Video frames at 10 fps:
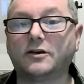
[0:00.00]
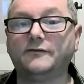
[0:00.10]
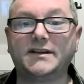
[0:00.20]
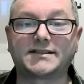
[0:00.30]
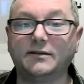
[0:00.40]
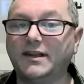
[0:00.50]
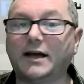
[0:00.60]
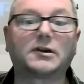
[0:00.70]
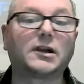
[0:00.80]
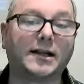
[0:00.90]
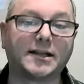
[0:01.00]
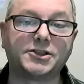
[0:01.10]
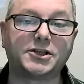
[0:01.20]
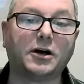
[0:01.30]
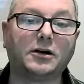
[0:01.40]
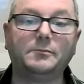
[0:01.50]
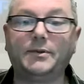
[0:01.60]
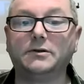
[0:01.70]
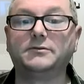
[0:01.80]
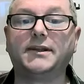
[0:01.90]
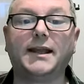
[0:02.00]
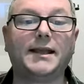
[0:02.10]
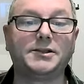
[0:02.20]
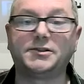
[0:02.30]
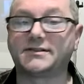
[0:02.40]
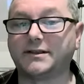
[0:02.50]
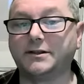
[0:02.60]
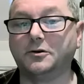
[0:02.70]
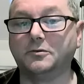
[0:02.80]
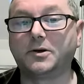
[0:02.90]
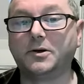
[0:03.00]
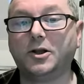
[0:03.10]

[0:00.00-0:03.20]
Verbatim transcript: Obviously, without clients, you can't build the agency up.